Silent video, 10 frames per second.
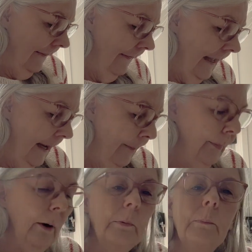they're
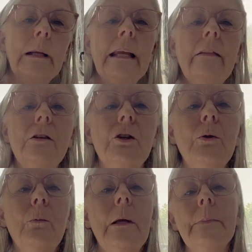probably the
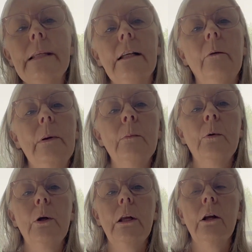two whips that I've been
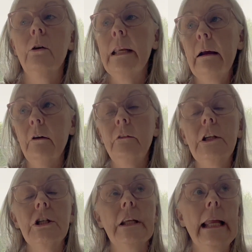working on. Now I
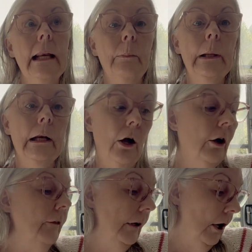finished the caterpillar,
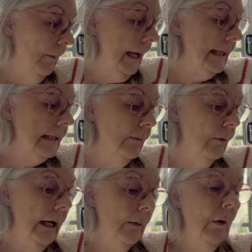hopefully I'll make some
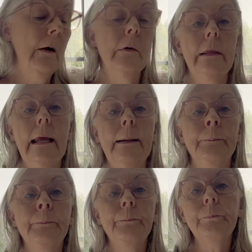more headway with that,
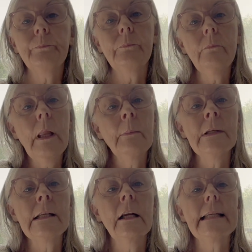
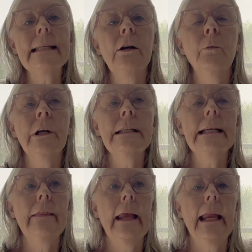because like I said, I wanted to
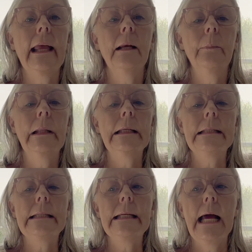get that caterpillar
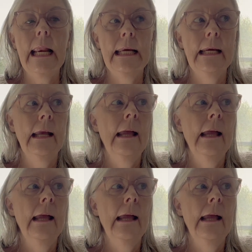done.